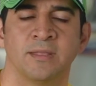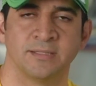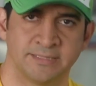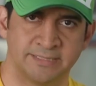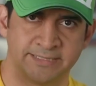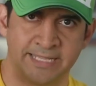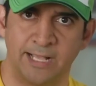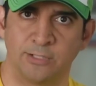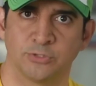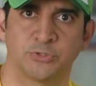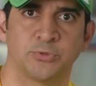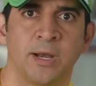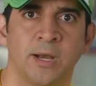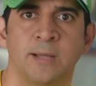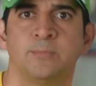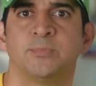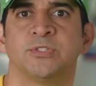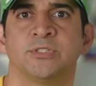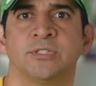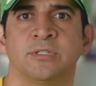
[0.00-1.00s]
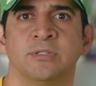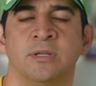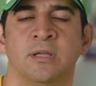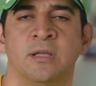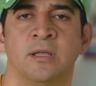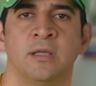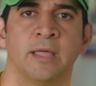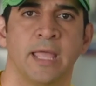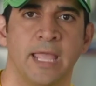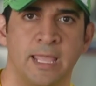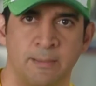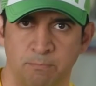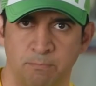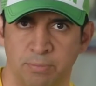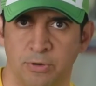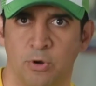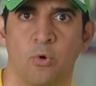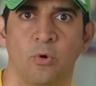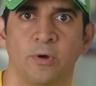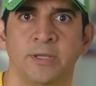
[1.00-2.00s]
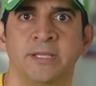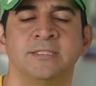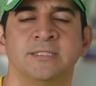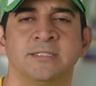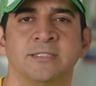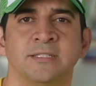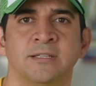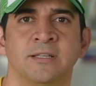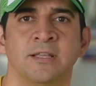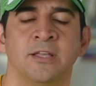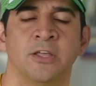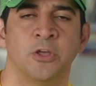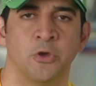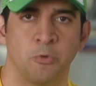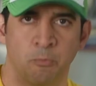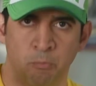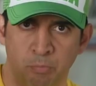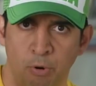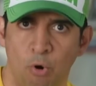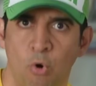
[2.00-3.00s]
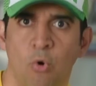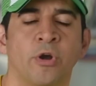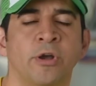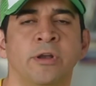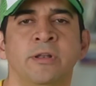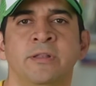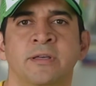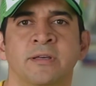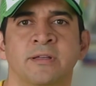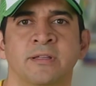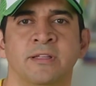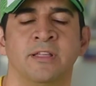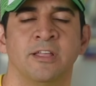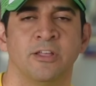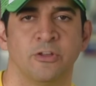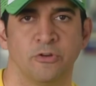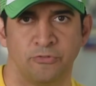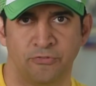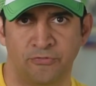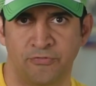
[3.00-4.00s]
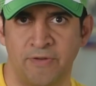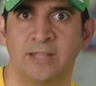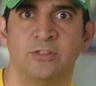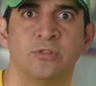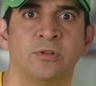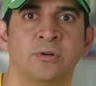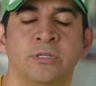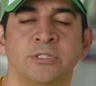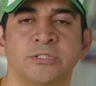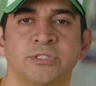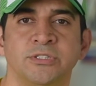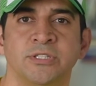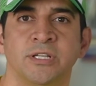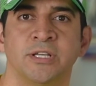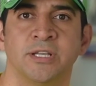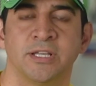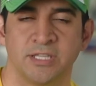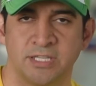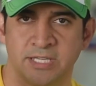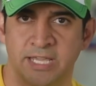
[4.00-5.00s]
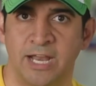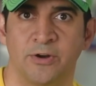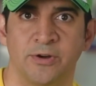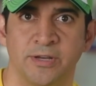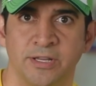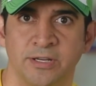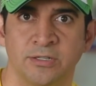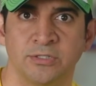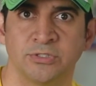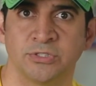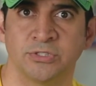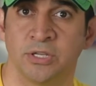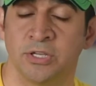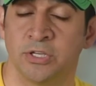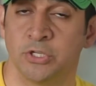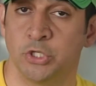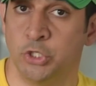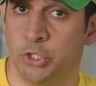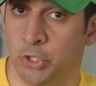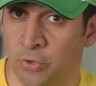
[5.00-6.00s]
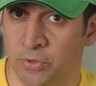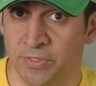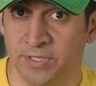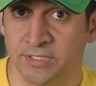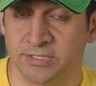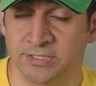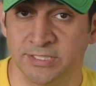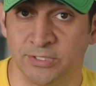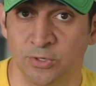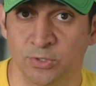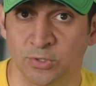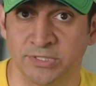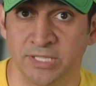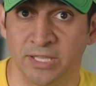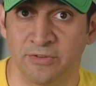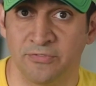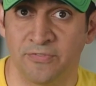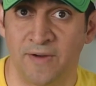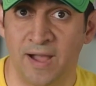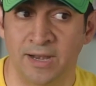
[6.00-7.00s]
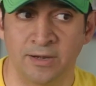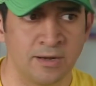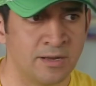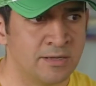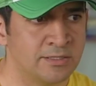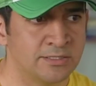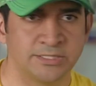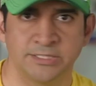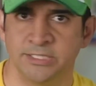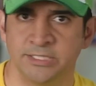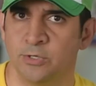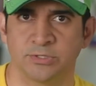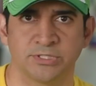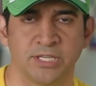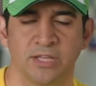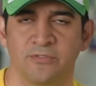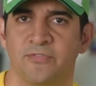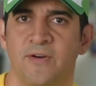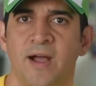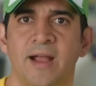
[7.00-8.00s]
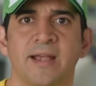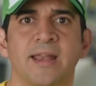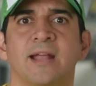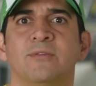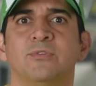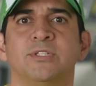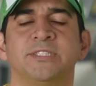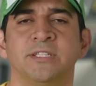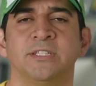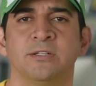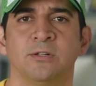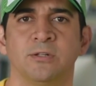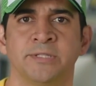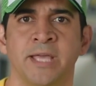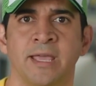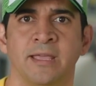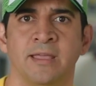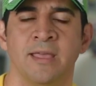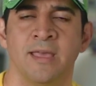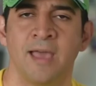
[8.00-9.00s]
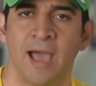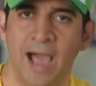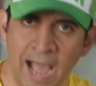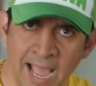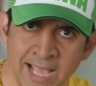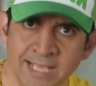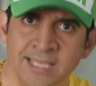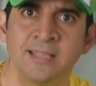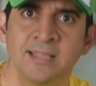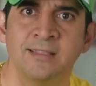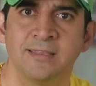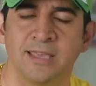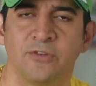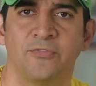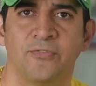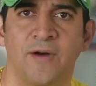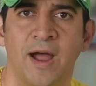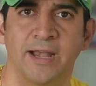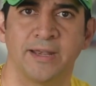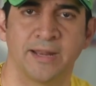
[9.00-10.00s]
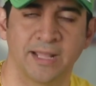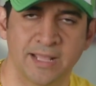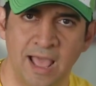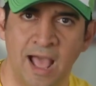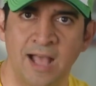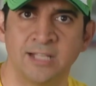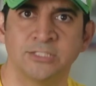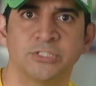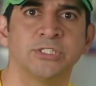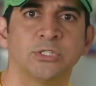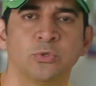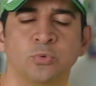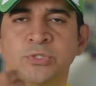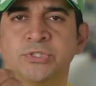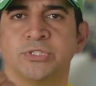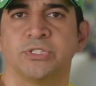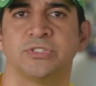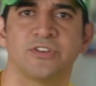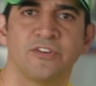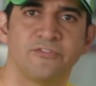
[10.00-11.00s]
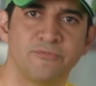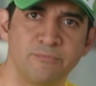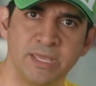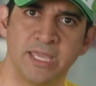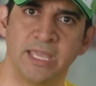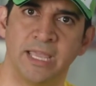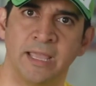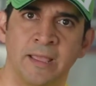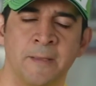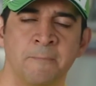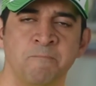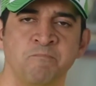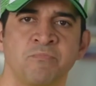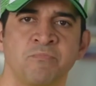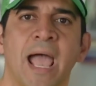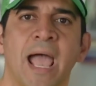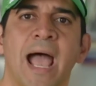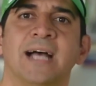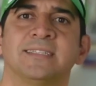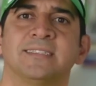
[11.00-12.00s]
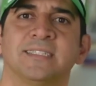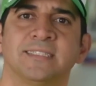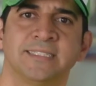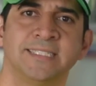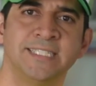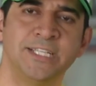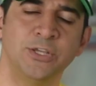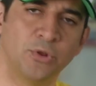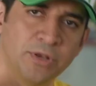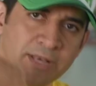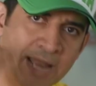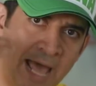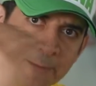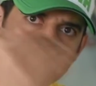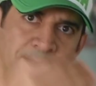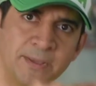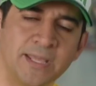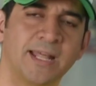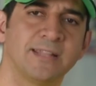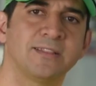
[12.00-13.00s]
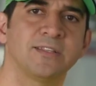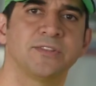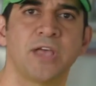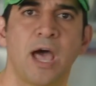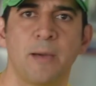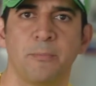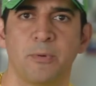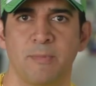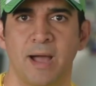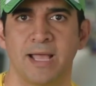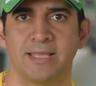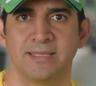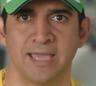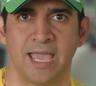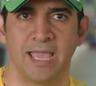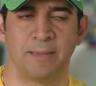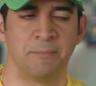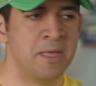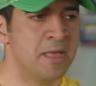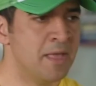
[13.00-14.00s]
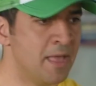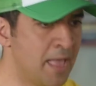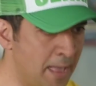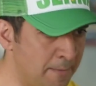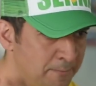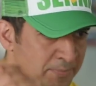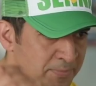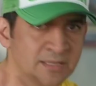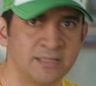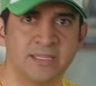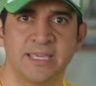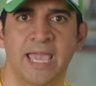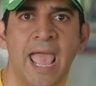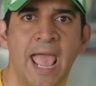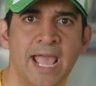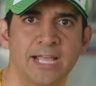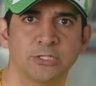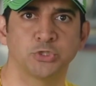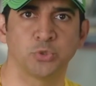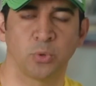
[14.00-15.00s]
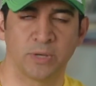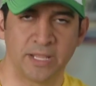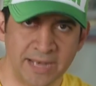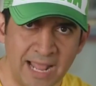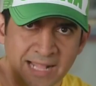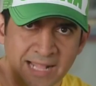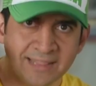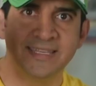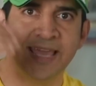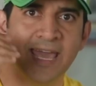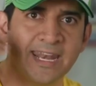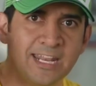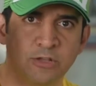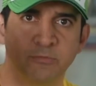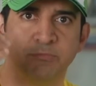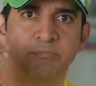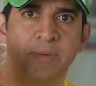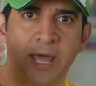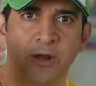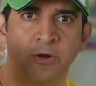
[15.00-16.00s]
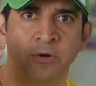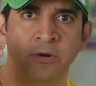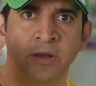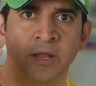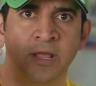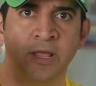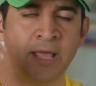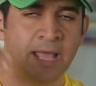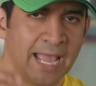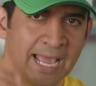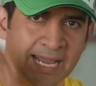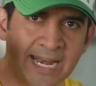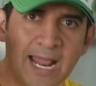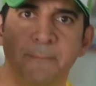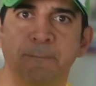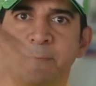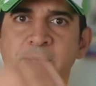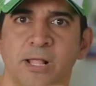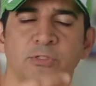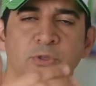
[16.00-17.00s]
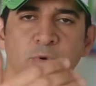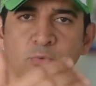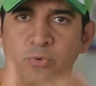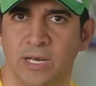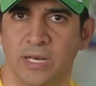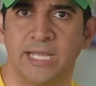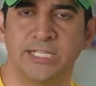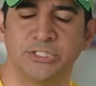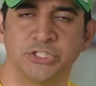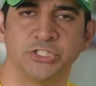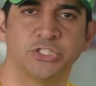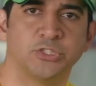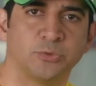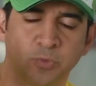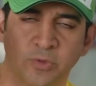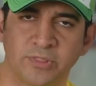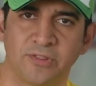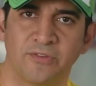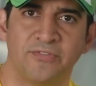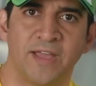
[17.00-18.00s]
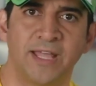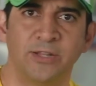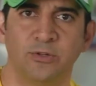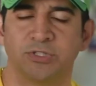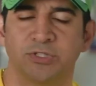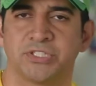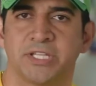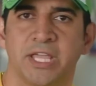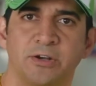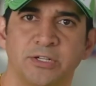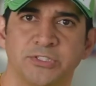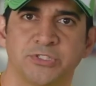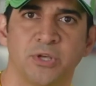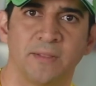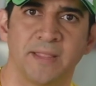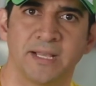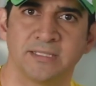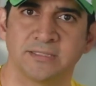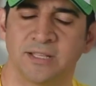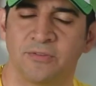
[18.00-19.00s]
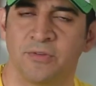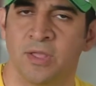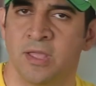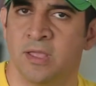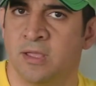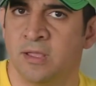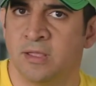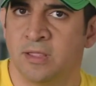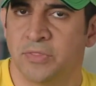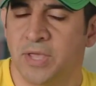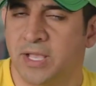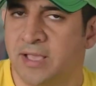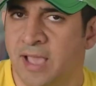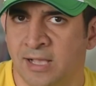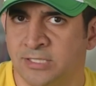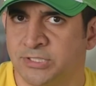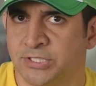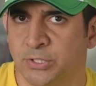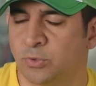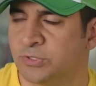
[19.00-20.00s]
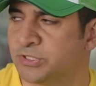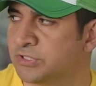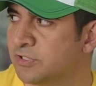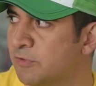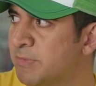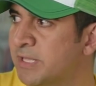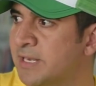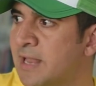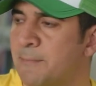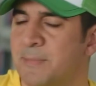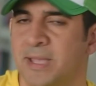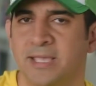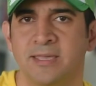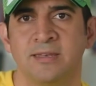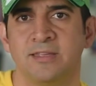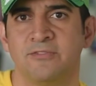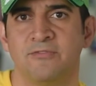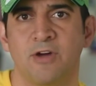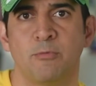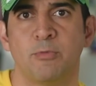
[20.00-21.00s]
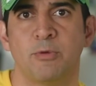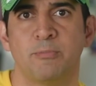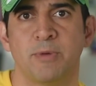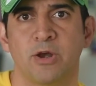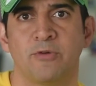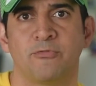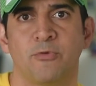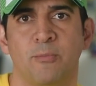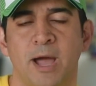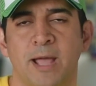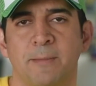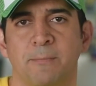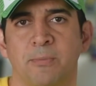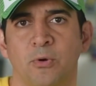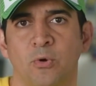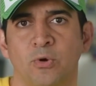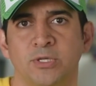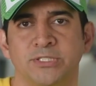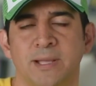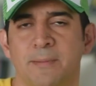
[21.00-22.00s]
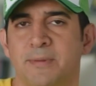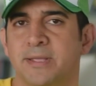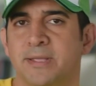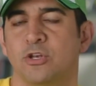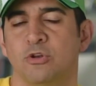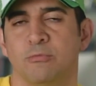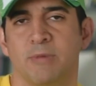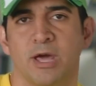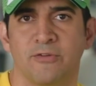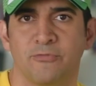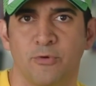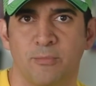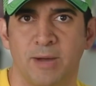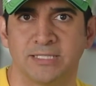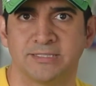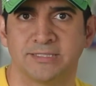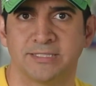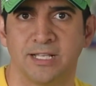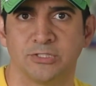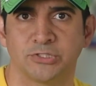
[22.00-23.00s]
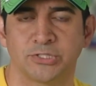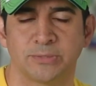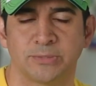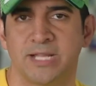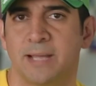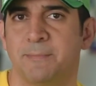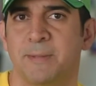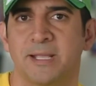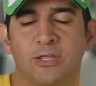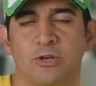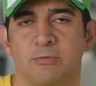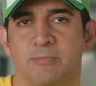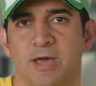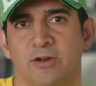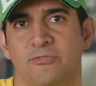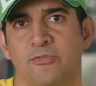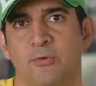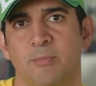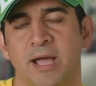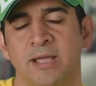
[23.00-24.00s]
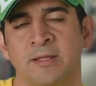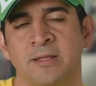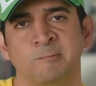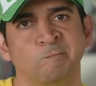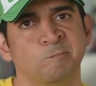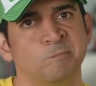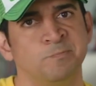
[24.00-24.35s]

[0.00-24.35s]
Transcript: sales reps, employees, board, vendors, carriers. You don't think CEOs get fired? CEOs get fired every single day. I can get fired. The consequences of me as a CEO not being at the top of my game and being casual and not getting better and not building relationships with the vendors, carriers, all that stuff, the consequences of me not making the environment better for my employees, not making it better for my sales reps, not making it better for my